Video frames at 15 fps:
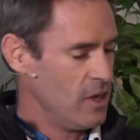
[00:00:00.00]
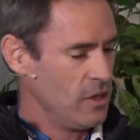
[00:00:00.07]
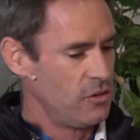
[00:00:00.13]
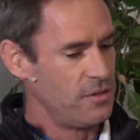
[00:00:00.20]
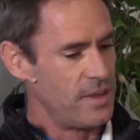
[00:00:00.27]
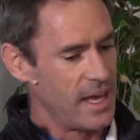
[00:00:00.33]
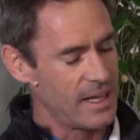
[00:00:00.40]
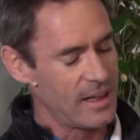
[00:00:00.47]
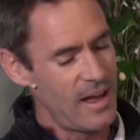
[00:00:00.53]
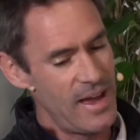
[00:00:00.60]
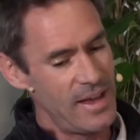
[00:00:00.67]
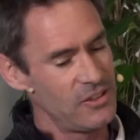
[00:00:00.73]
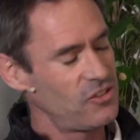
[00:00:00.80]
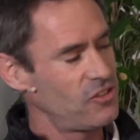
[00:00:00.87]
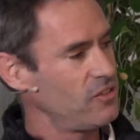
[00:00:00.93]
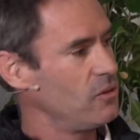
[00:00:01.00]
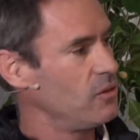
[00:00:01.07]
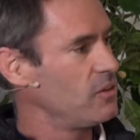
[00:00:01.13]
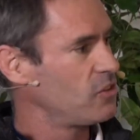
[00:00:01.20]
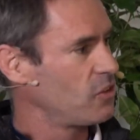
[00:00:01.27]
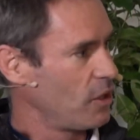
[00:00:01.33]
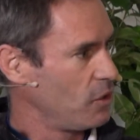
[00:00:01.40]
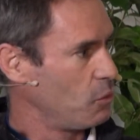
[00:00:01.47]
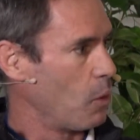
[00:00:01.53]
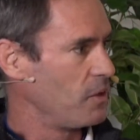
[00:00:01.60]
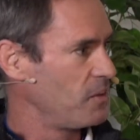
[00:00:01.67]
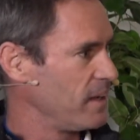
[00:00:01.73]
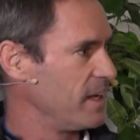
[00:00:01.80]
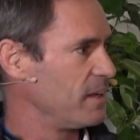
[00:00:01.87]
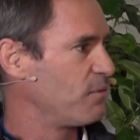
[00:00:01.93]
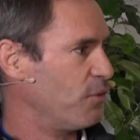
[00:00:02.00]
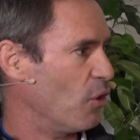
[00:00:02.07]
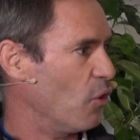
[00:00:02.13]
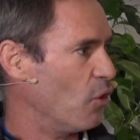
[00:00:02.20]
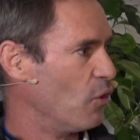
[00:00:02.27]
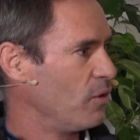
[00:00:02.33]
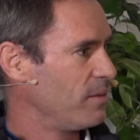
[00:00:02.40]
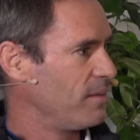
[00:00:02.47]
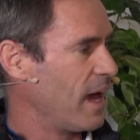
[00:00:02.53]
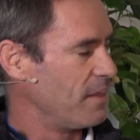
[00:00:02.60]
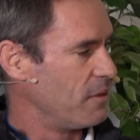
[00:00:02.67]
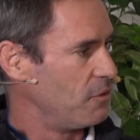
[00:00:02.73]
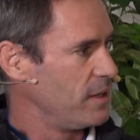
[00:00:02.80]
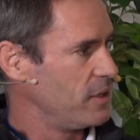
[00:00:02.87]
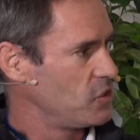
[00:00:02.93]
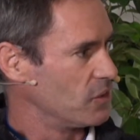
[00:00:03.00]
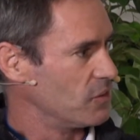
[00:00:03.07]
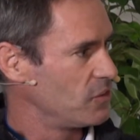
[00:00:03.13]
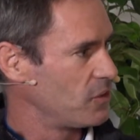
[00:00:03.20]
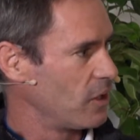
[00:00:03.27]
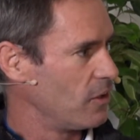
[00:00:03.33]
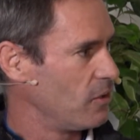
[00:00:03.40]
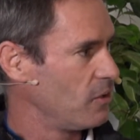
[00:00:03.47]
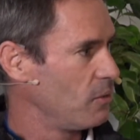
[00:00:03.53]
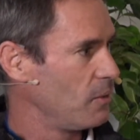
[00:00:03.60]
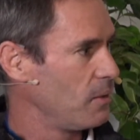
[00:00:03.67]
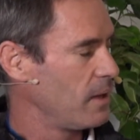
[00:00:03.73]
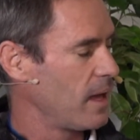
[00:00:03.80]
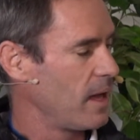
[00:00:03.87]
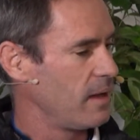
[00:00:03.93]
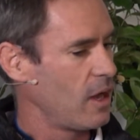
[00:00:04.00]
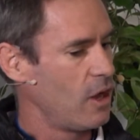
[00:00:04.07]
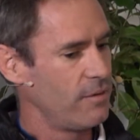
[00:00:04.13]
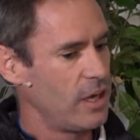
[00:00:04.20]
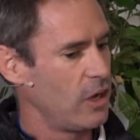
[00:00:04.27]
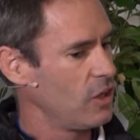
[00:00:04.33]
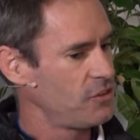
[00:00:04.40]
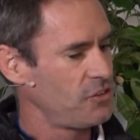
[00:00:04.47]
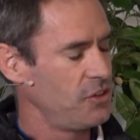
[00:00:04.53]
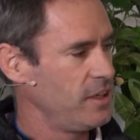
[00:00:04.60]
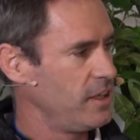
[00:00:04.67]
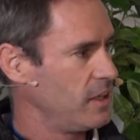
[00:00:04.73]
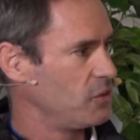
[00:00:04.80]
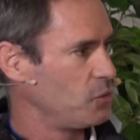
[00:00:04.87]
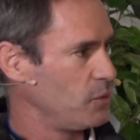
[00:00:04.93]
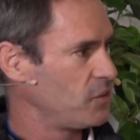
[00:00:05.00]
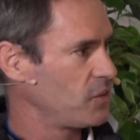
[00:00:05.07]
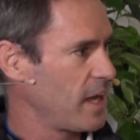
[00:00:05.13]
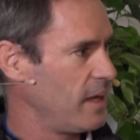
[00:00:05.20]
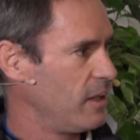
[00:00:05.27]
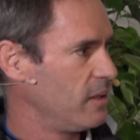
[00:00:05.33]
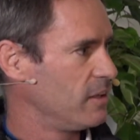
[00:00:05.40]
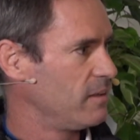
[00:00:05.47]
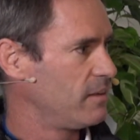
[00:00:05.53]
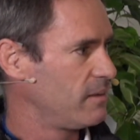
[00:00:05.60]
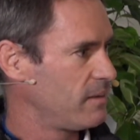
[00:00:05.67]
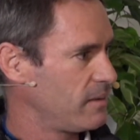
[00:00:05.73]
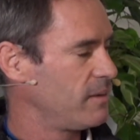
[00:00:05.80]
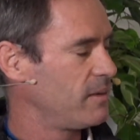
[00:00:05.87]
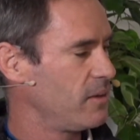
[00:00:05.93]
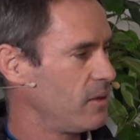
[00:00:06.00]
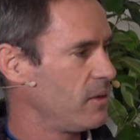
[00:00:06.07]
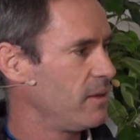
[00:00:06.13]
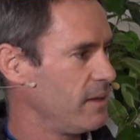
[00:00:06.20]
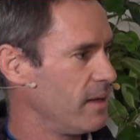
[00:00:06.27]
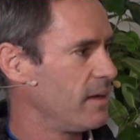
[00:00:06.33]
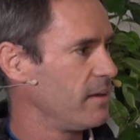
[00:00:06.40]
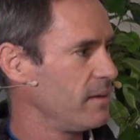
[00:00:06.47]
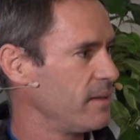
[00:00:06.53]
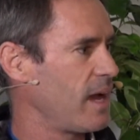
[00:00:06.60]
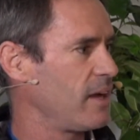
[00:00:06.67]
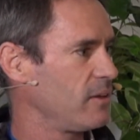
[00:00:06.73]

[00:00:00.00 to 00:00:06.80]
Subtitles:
their clients started wanting it for the other regions. So over the last 3 years, we've scaled. And are